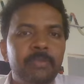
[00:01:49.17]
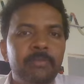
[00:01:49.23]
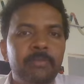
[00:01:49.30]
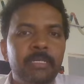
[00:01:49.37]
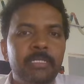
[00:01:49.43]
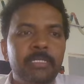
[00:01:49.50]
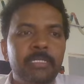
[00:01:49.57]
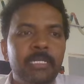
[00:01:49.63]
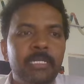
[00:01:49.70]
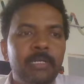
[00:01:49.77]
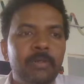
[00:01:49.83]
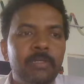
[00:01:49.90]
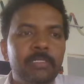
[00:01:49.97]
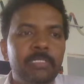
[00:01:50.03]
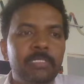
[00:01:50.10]
basic
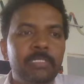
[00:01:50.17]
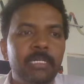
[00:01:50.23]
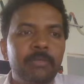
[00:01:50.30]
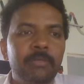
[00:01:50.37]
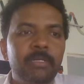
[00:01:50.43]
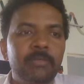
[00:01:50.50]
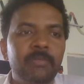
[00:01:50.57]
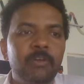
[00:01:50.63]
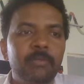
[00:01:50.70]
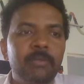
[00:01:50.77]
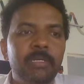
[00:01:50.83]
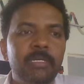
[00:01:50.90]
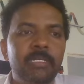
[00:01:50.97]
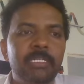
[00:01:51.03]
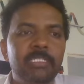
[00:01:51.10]
electronics lab and
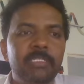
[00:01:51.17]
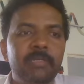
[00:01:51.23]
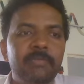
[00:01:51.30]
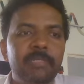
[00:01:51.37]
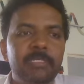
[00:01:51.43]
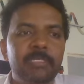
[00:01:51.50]
followed by list of